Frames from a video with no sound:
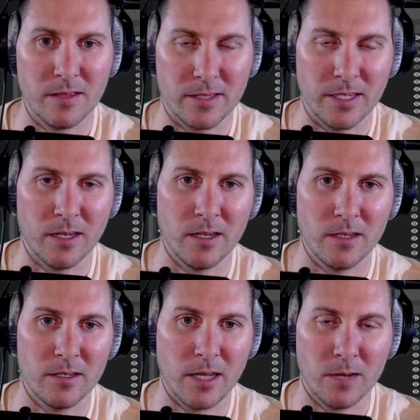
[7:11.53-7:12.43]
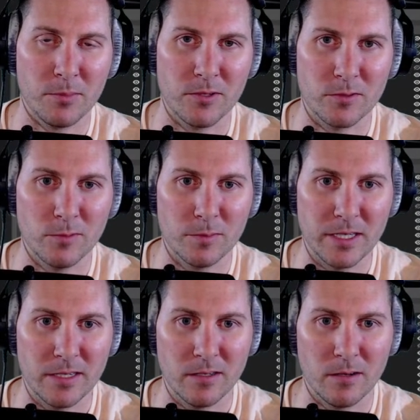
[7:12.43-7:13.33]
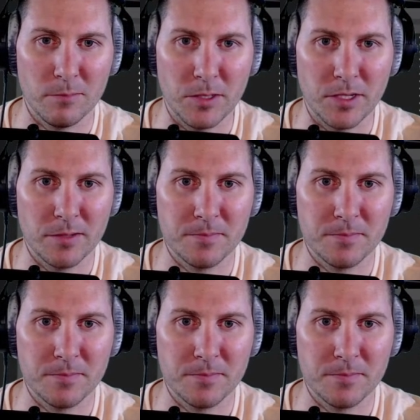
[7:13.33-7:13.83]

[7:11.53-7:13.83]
the outputs will be muted.